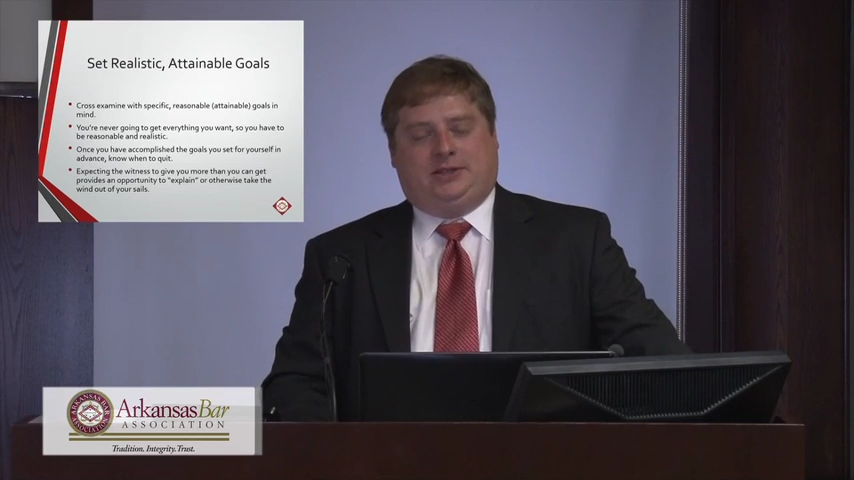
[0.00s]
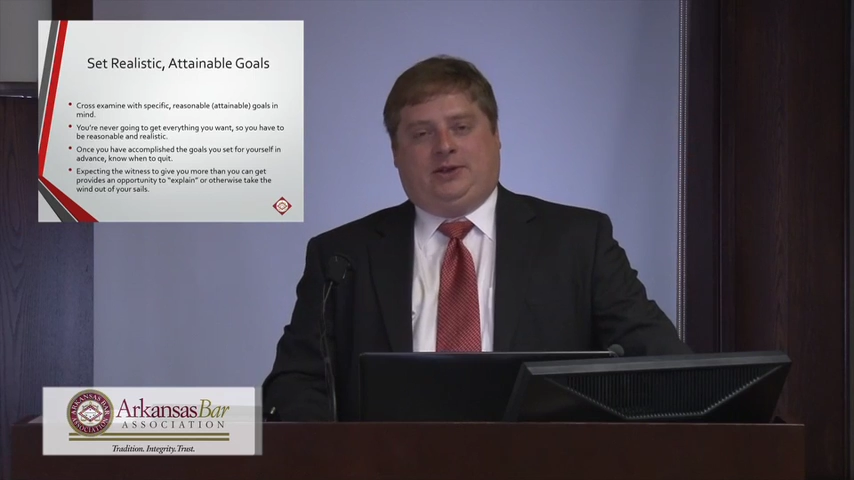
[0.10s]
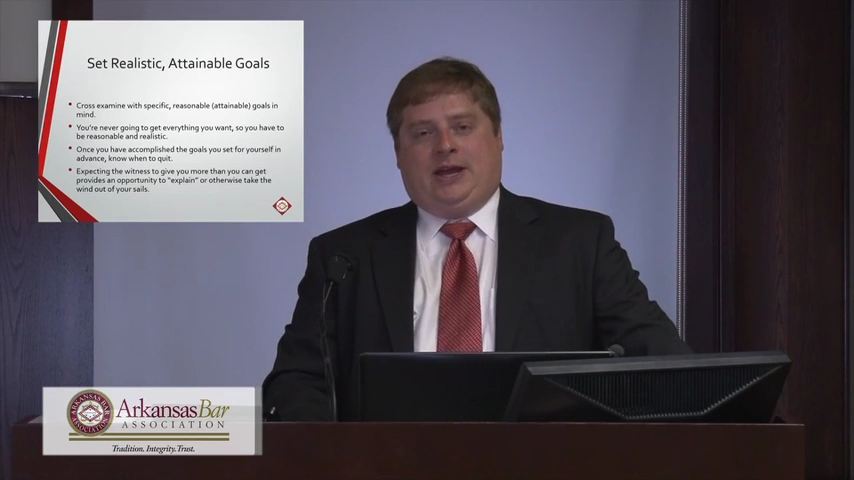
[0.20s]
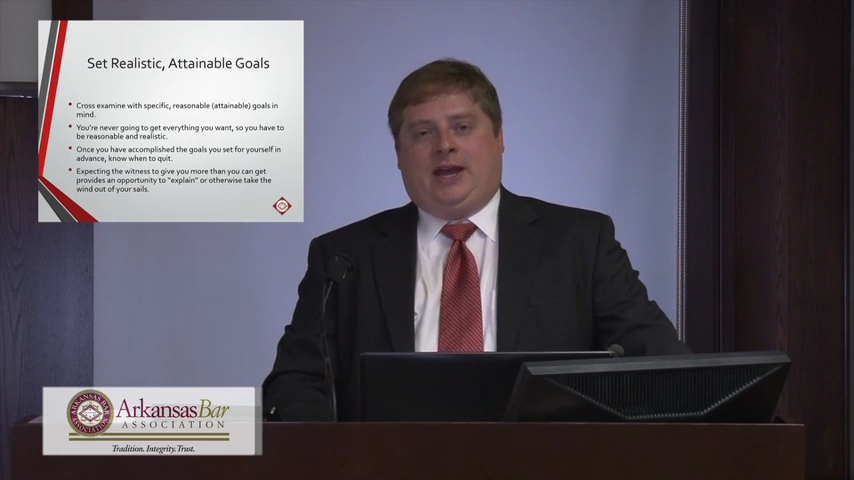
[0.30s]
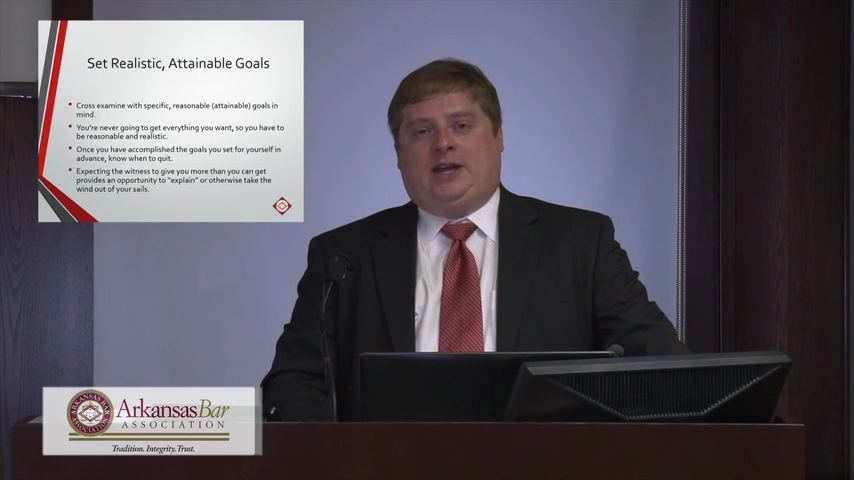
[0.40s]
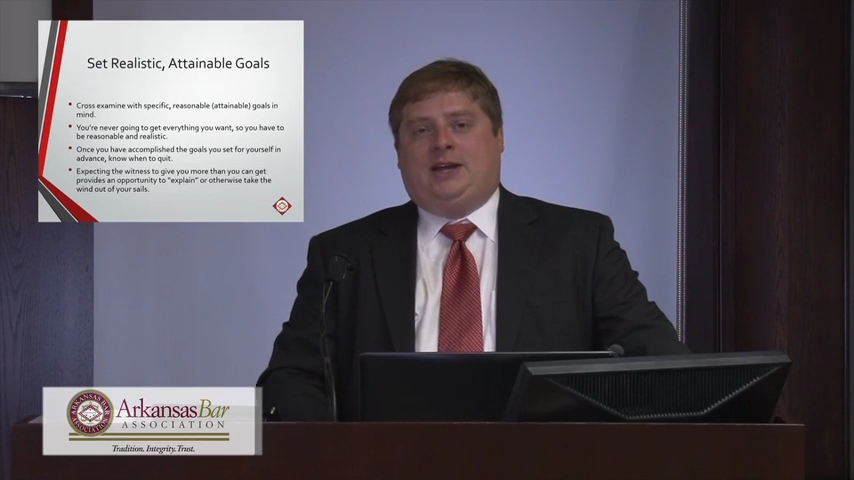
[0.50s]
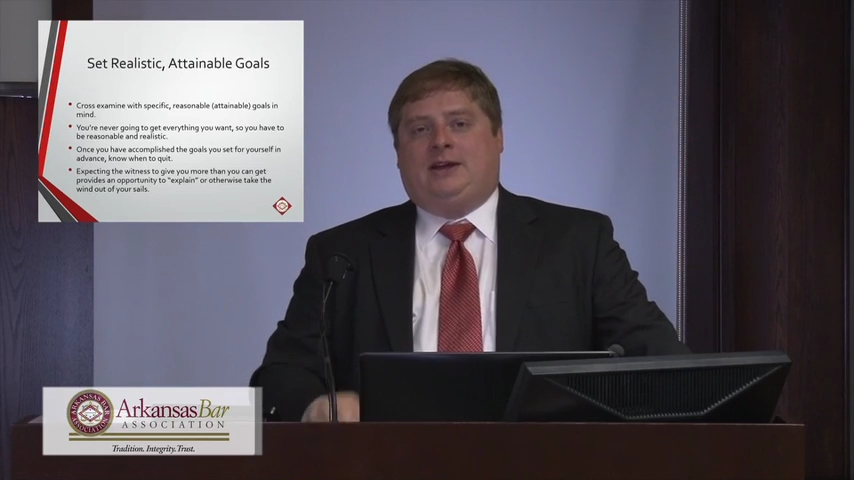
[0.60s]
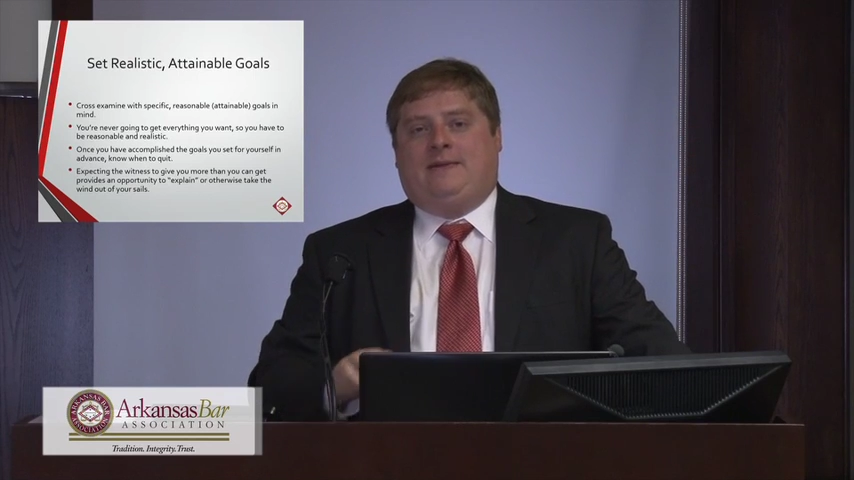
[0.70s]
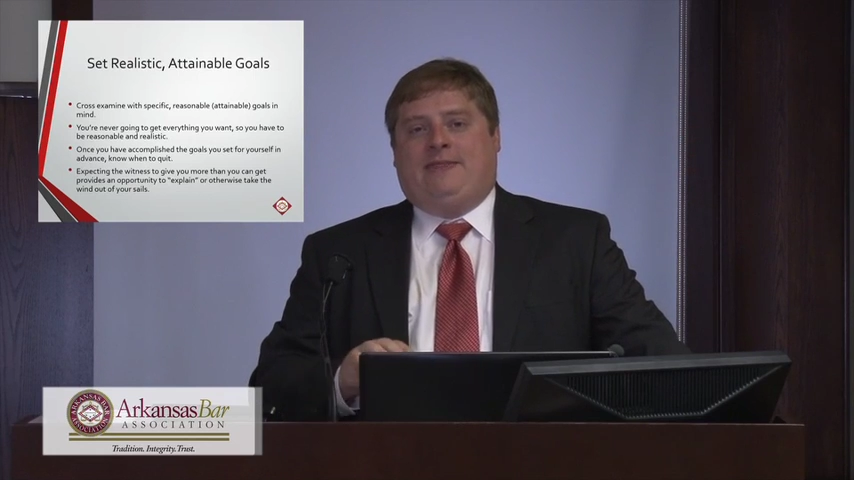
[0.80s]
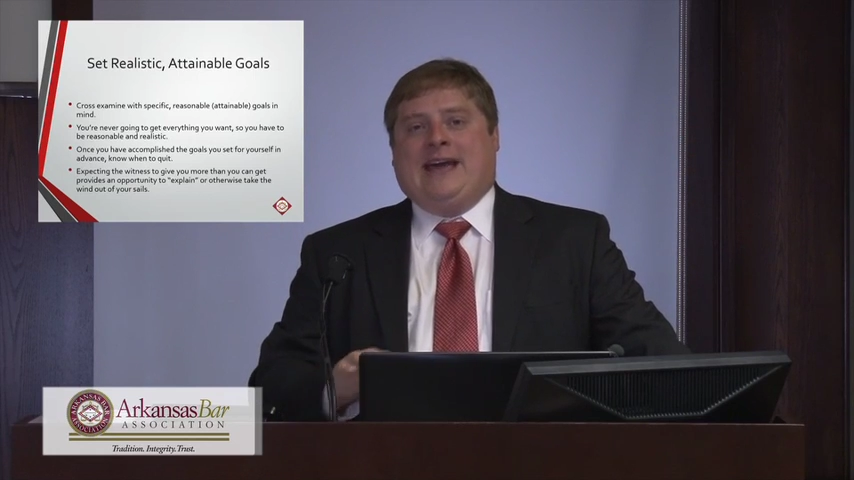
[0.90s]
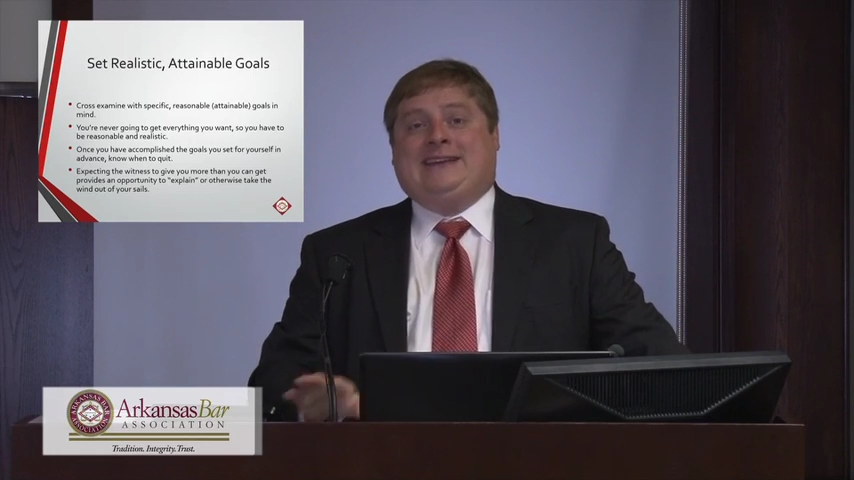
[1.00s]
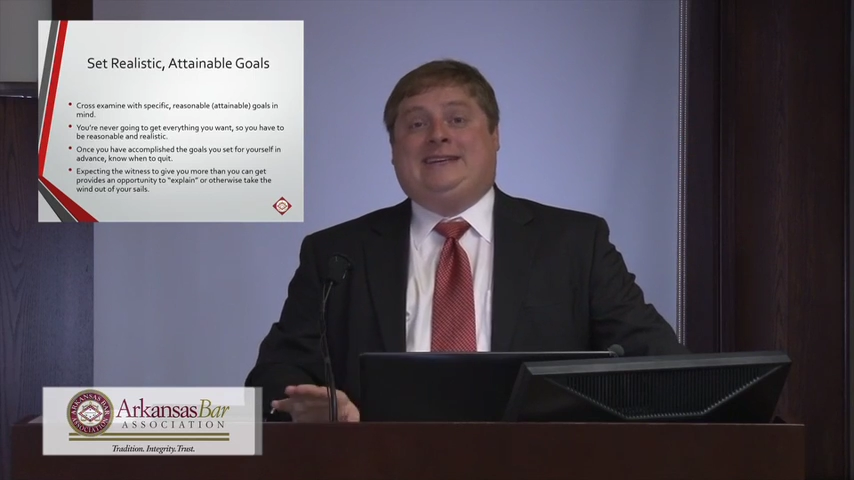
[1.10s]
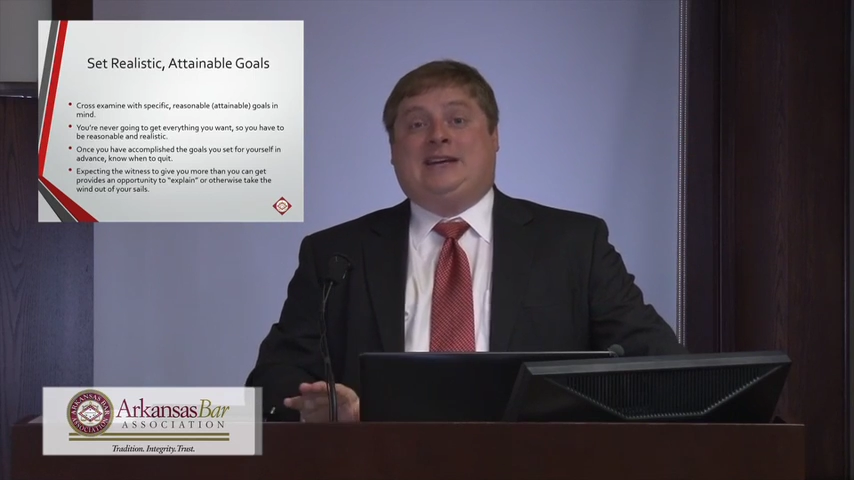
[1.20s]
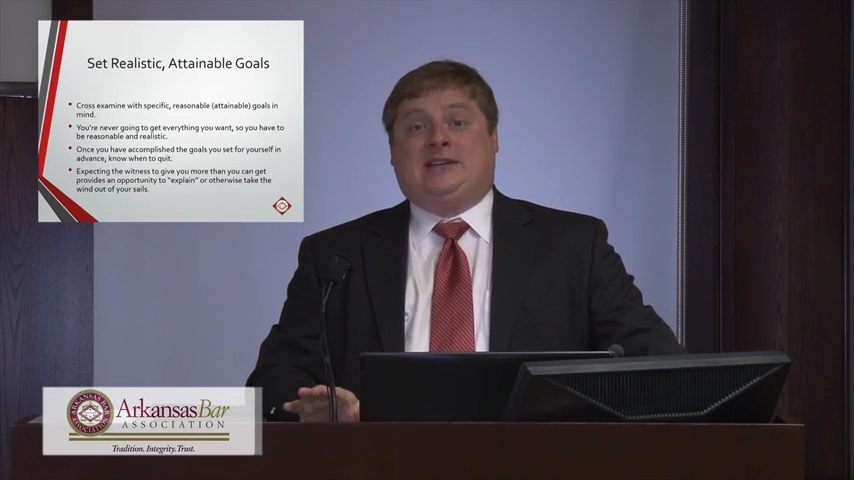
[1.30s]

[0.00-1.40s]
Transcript: Okay? That